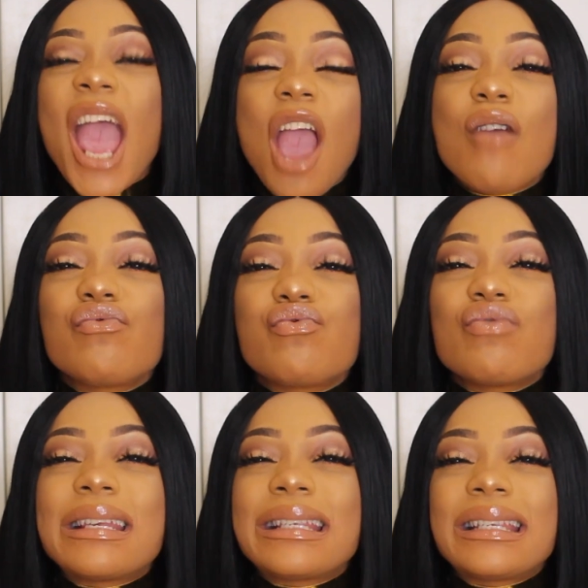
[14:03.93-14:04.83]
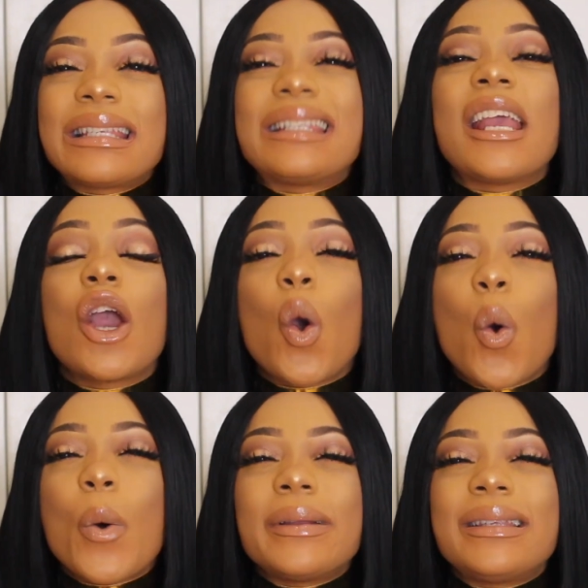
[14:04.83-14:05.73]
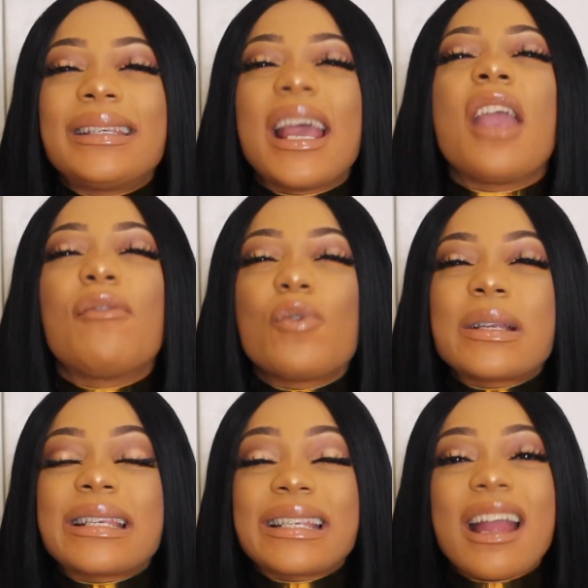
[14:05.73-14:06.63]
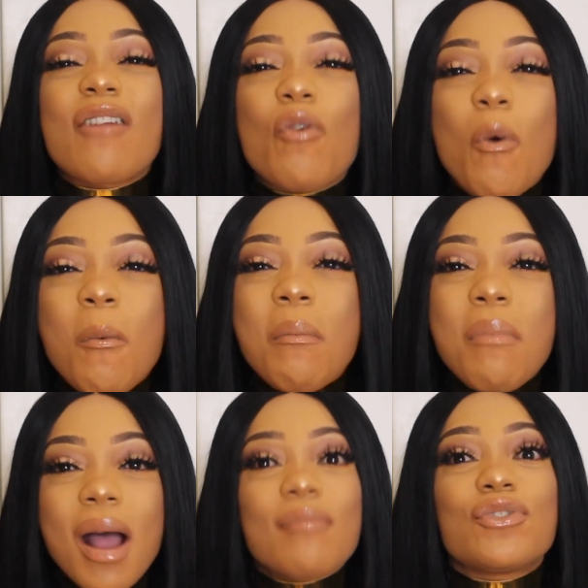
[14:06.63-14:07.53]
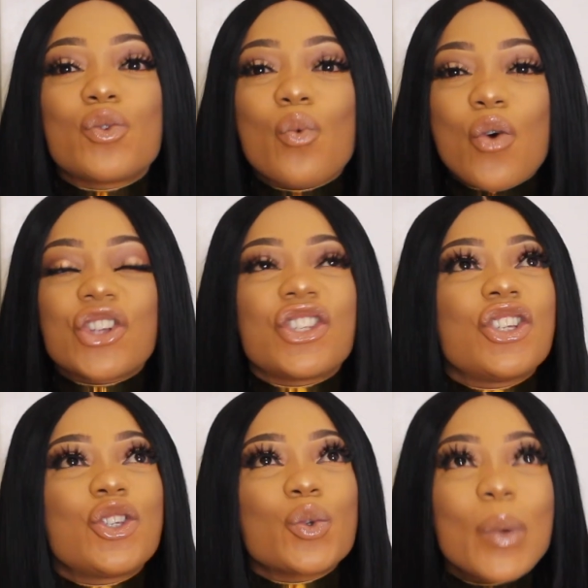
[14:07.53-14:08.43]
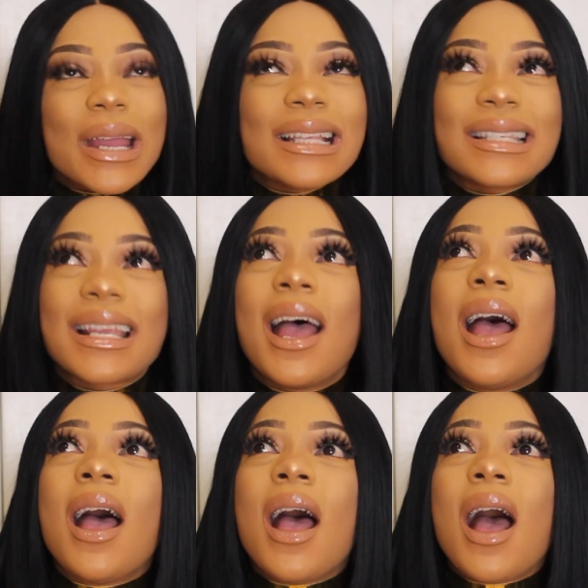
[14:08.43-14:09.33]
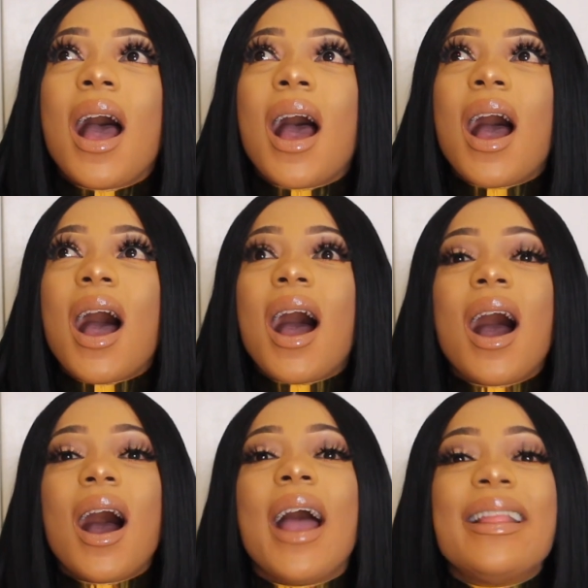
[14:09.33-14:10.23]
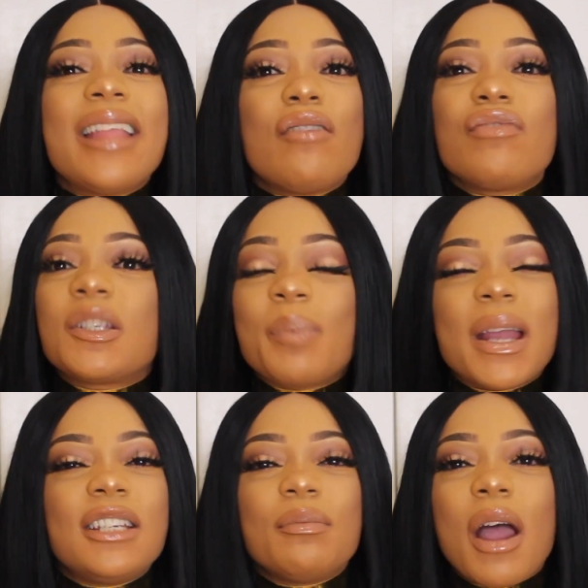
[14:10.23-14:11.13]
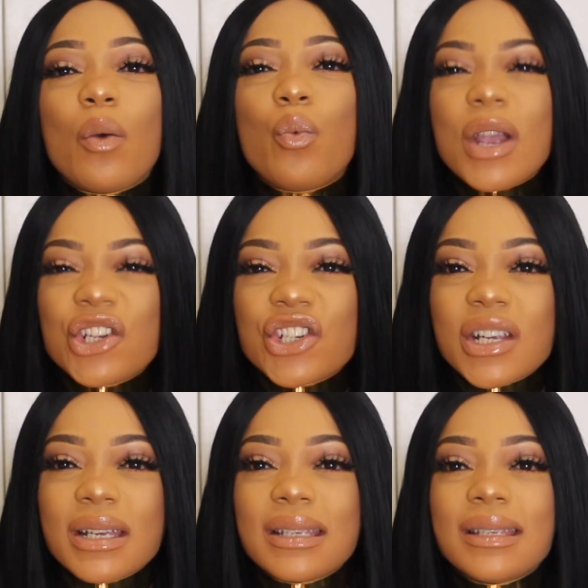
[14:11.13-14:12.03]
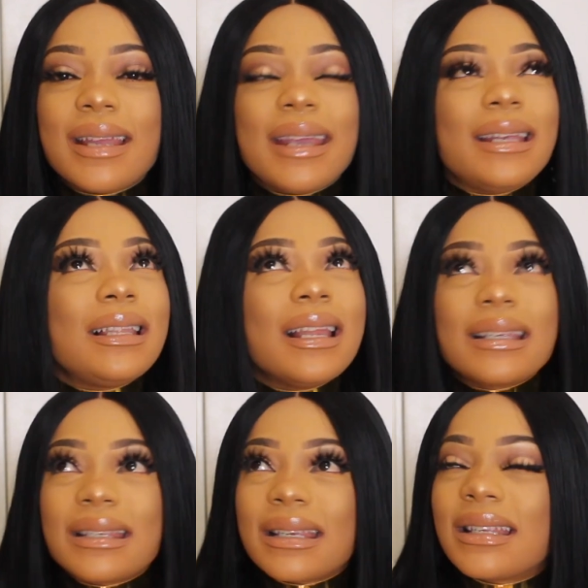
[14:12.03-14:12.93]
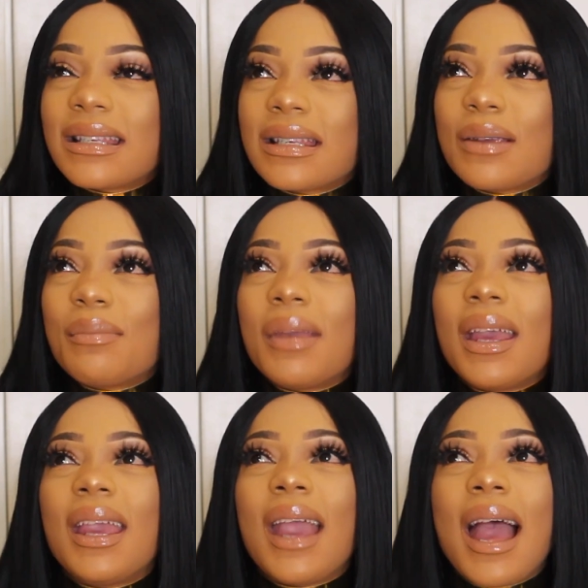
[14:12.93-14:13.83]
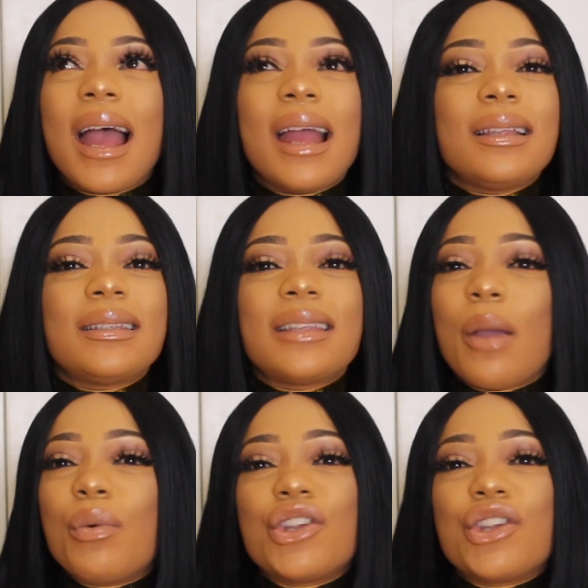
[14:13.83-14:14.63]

every single day for several months to watch the twins, and they respected my wishes, they listened to me, and